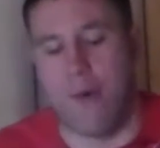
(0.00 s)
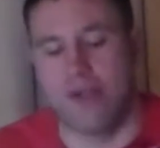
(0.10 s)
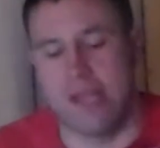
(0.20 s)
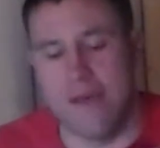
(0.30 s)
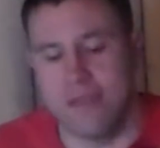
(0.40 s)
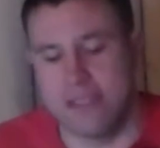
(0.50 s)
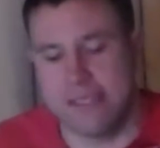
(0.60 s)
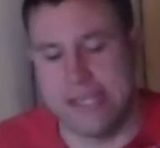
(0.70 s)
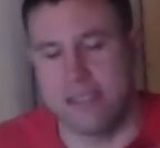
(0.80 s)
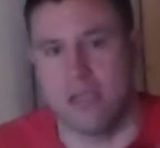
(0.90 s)
I would love to
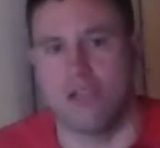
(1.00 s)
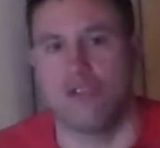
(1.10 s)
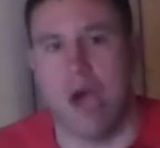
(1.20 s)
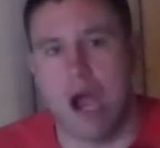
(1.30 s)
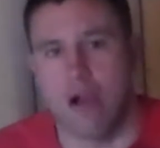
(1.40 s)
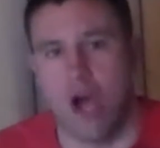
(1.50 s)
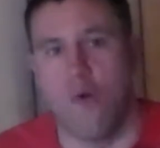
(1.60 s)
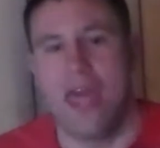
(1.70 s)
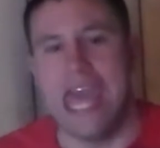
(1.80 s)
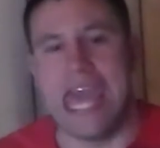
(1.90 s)
see
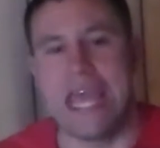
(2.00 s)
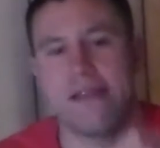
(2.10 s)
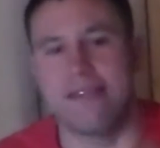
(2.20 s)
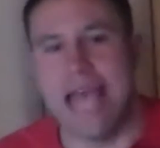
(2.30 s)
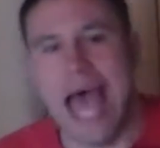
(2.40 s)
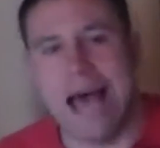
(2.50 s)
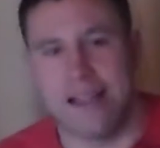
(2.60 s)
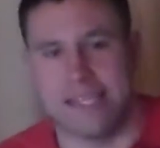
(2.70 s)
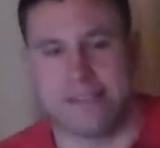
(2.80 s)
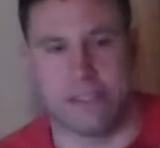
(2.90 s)
Cesaro in
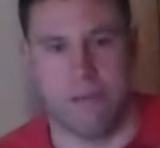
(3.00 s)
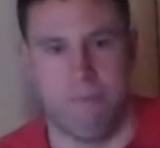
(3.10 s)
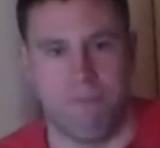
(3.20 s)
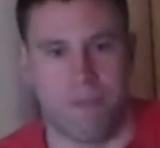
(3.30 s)
Dallas